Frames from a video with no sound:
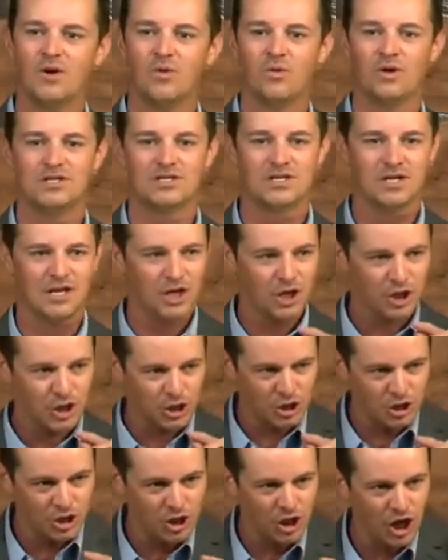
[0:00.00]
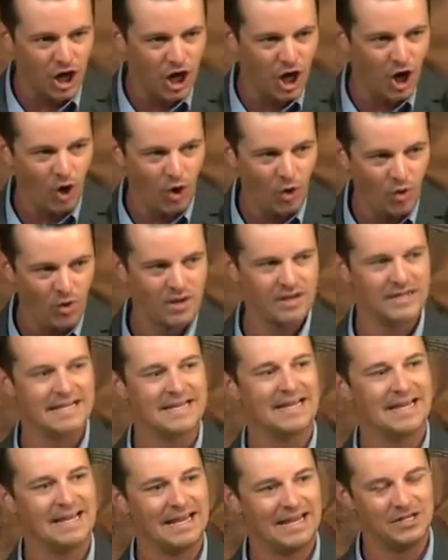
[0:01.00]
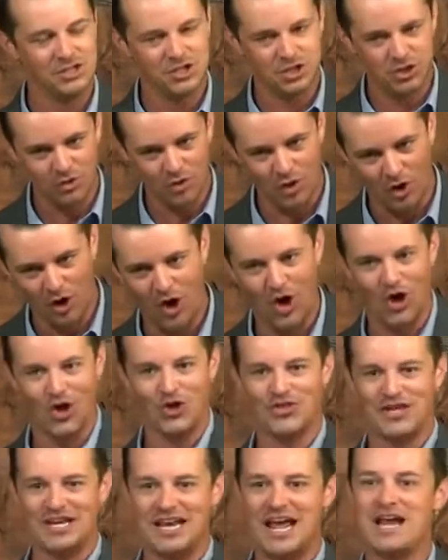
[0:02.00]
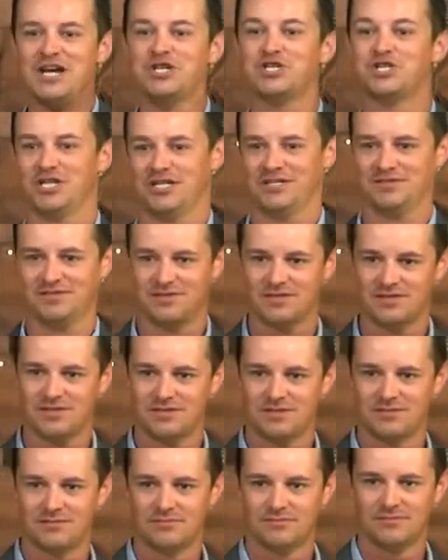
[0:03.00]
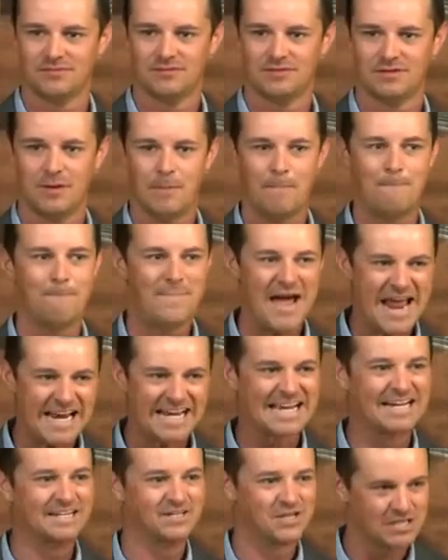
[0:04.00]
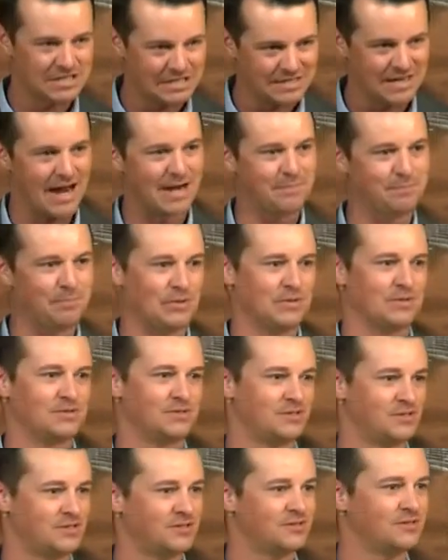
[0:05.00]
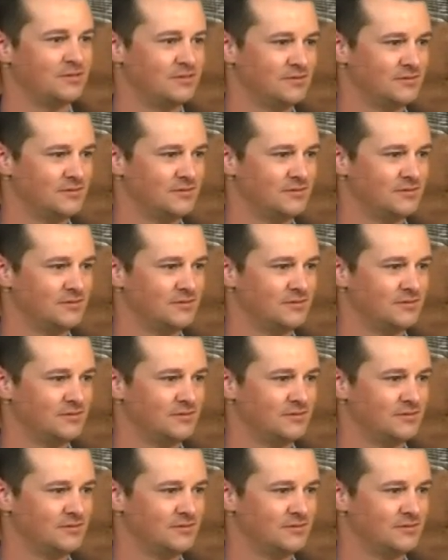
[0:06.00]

was go into all the nations, making disciples,